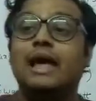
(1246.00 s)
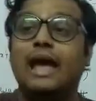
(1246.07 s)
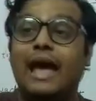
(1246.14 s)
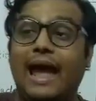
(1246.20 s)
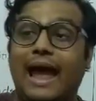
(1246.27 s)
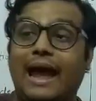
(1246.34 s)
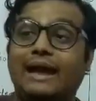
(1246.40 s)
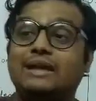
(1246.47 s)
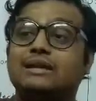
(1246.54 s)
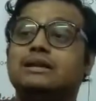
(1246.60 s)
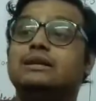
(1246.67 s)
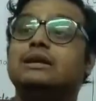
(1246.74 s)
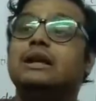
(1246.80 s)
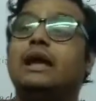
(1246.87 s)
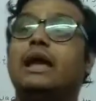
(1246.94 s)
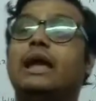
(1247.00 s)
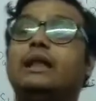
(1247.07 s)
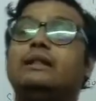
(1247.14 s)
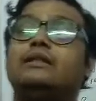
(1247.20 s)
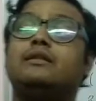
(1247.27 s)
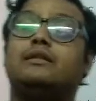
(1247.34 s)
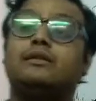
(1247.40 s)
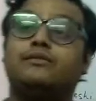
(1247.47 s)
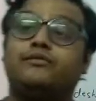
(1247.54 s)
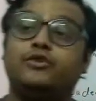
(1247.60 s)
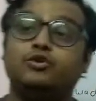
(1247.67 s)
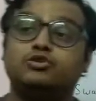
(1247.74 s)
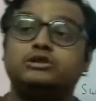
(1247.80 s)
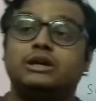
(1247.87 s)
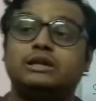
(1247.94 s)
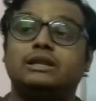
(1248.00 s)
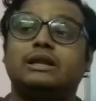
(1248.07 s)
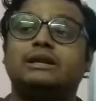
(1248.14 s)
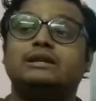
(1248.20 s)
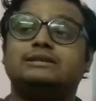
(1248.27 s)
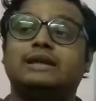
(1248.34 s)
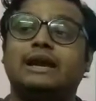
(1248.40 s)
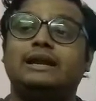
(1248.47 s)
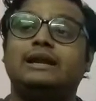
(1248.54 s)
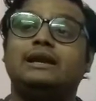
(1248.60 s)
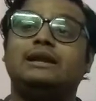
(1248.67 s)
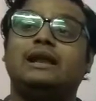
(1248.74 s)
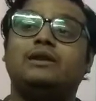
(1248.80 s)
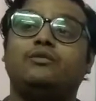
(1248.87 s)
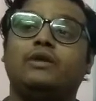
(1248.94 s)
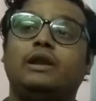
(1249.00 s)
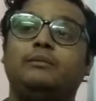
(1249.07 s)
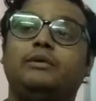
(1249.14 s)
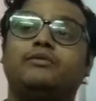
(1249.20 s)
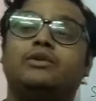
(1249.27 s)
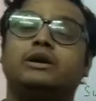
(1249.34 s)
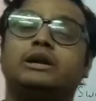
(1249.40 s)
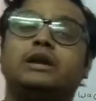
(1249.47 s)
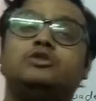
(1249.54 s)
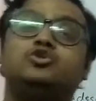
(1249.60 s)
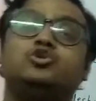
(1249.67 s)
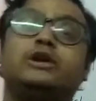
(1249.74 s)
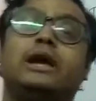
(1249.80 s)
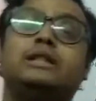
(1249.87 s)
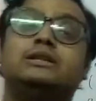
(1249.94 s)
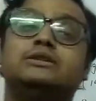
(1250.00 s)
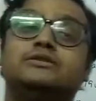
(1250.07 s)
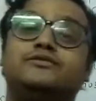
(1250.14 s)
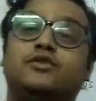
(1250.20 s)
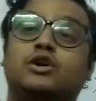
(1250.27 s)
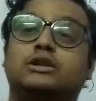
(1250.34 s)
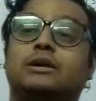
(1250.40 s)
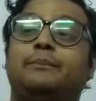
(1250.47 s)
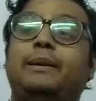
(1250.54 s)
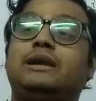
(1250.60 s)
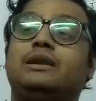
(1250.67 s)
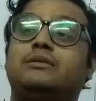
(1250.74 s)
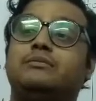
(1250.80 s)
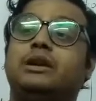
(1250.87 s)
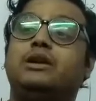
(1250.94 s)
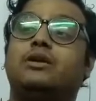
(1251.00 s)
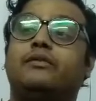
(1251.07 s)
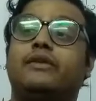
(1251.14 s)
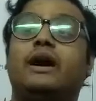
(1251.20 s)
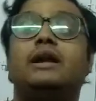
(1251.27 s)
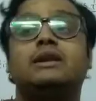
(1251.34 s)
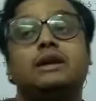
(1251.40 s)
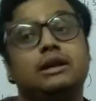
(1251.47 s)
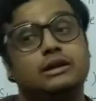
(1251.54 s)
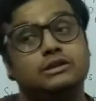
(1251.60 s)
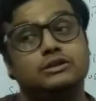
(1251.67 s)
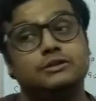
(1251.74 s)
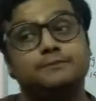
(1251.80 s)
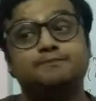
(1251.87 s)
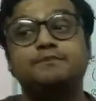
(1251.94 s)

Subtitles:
and in future they decided that we will be working together for the betterment of our country.